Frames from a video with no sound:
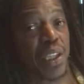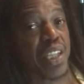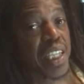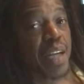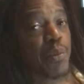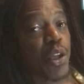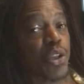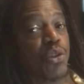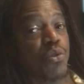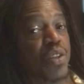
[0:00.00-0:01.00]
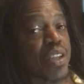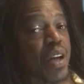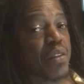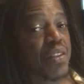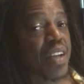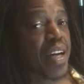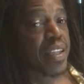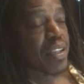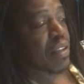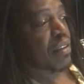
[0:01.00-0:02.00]
because again, we're going to use these other
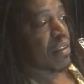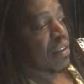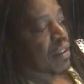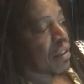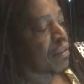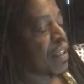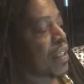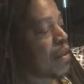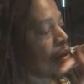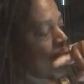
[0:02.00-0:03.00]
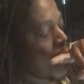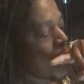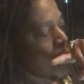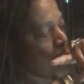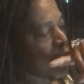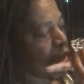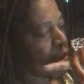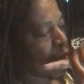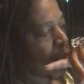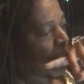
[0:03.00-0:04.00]
sites, right?
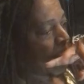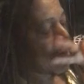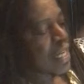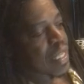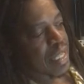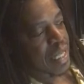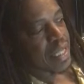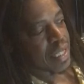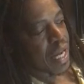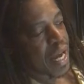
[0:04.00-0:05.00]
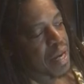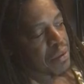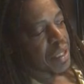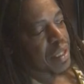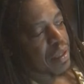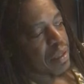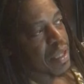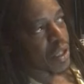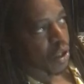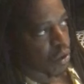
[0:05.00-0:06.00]
But in this area,
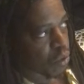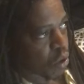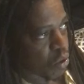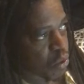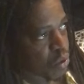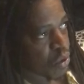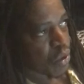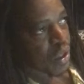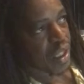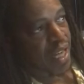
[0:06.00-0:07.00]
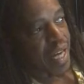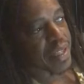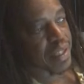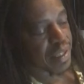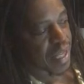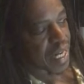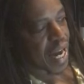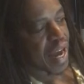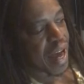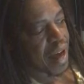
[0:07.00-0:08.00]
in the grow tent that I
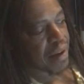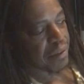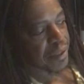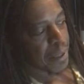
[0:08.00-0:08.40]
have,